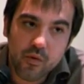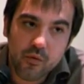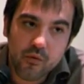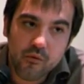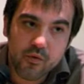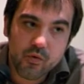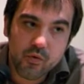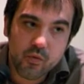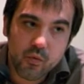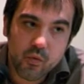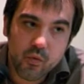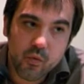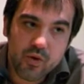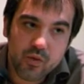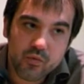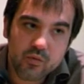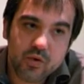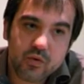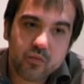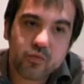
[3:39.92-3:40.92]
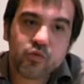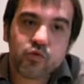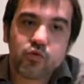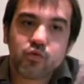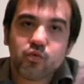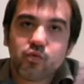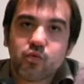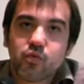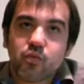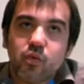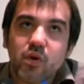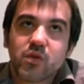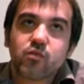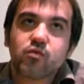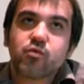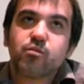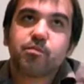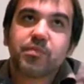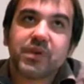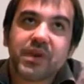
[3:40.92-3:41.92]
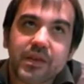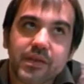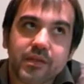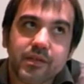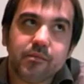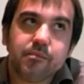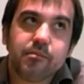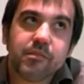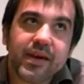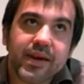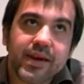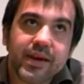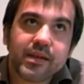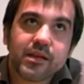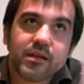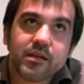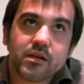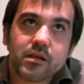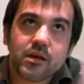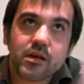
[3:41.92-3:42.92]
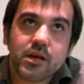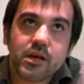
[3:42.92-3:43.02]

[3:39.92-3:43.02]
What would be the main